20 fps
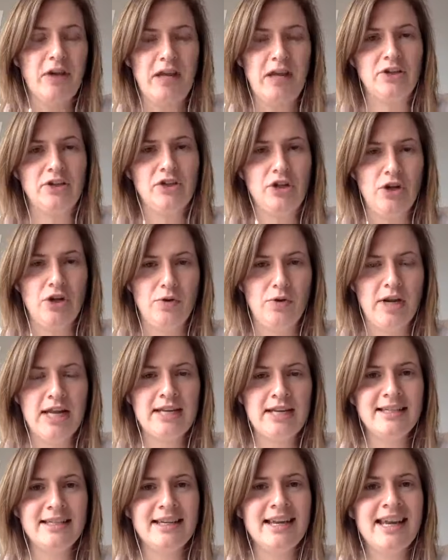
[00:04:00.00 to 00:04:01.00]
for each
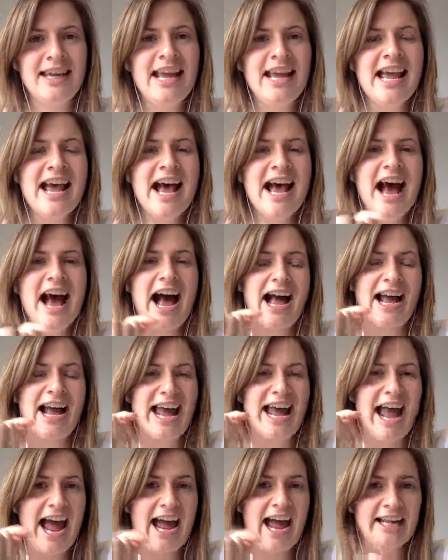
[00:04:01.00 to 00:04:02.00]
unit,
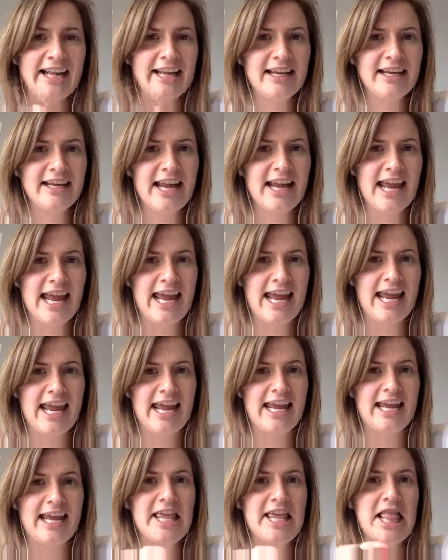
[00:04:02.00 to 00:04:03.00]
I added
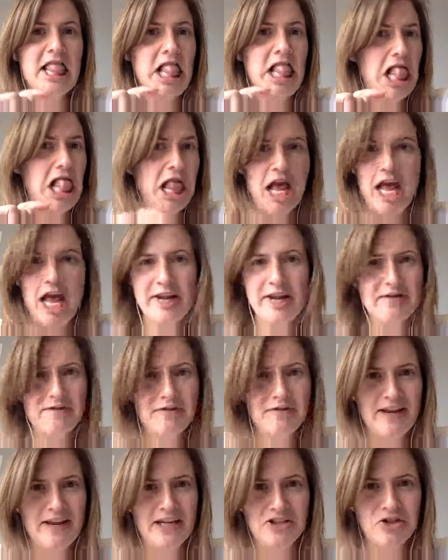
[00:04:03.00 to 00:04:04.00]
a lot of
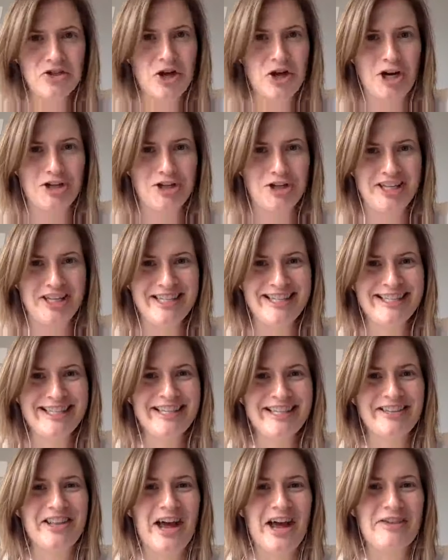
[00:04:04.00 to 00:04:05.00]

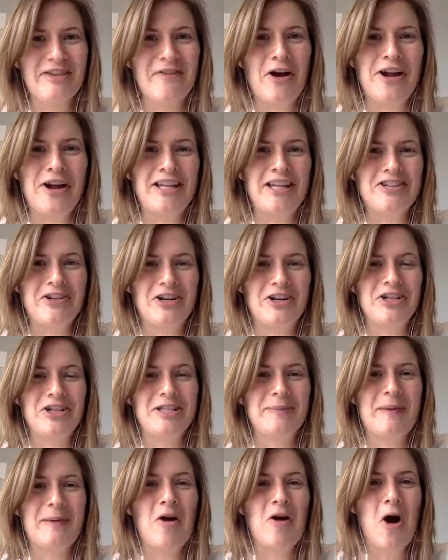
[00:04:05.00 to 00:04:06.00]
instructions
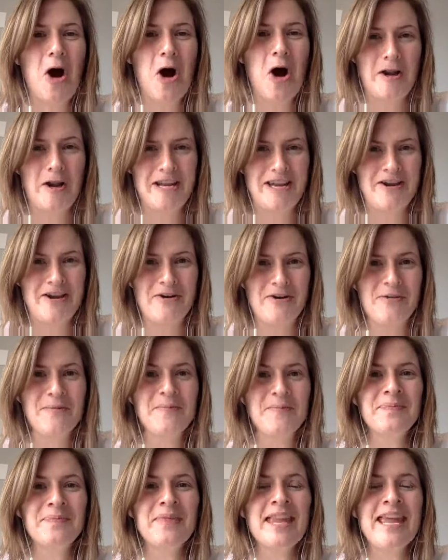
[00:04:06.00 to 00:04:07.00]
about audio.